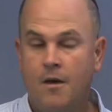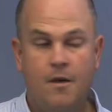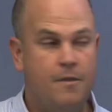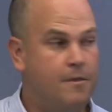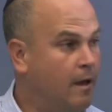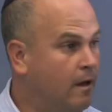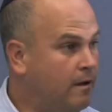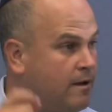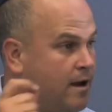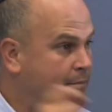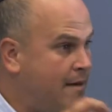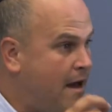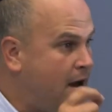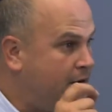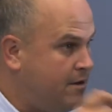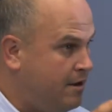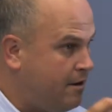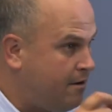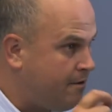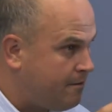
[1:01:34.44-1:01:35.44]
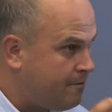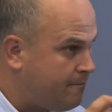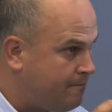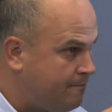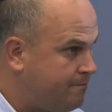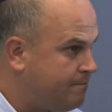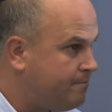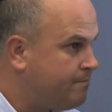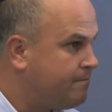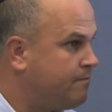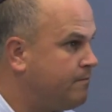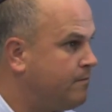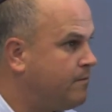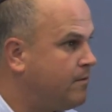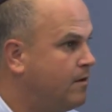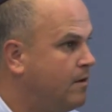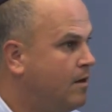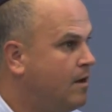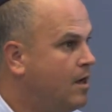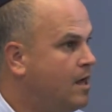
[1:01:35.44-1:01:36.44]
They'll come out here.
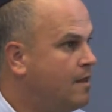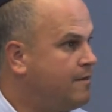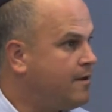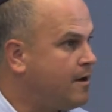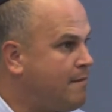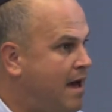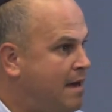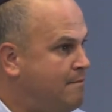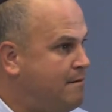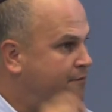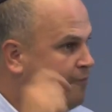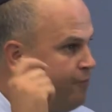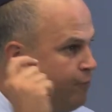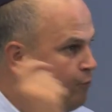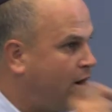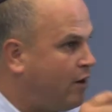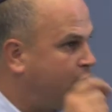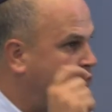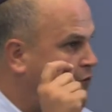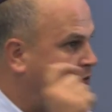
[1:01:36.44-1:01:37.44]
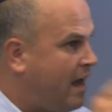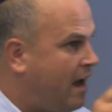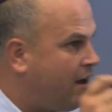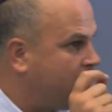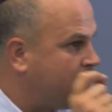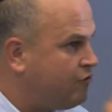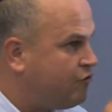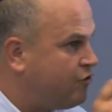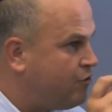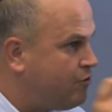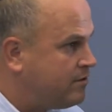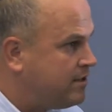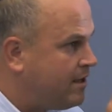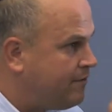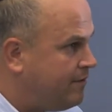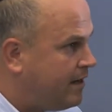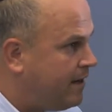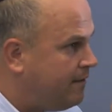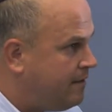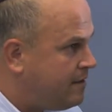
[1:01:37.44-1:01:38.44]
There might be 400,000 Jews
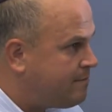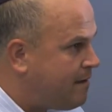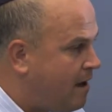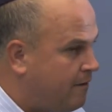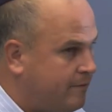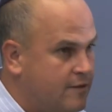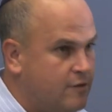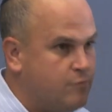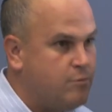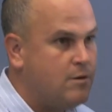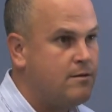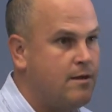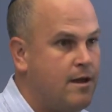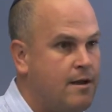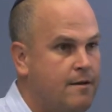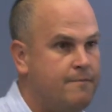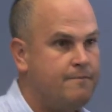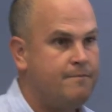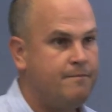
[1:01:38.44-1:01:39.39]
living in these mountains one day.